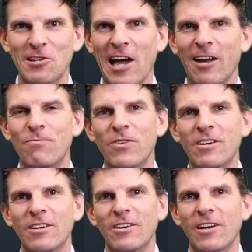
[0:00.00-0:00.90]
that.
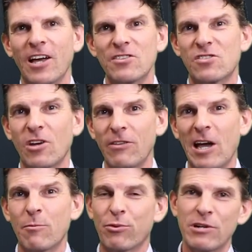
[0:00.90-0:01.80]
And so
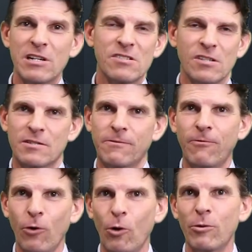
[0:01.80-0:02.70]
that brings us
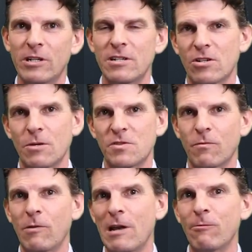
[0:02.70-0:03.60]
forward in terms
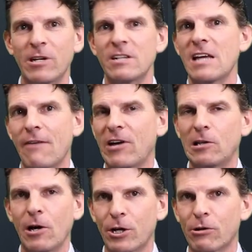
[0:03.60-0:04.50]
of when we need to have our
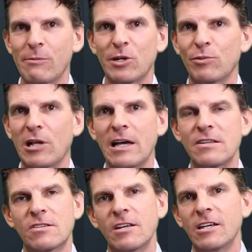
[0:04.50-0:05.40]
loan agreement in
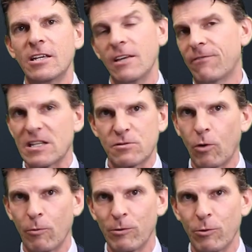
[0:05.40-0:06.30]
place, if that's
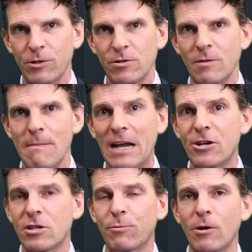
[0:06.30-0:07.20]
what we want to do to
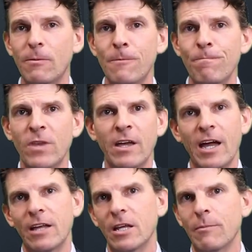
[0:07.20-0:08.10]
manage the problem,
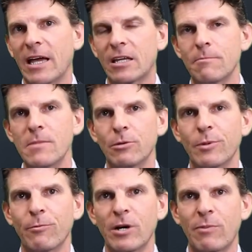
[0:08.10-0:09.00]
and then make
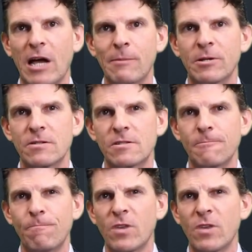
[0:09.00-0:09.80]
minimum repayments.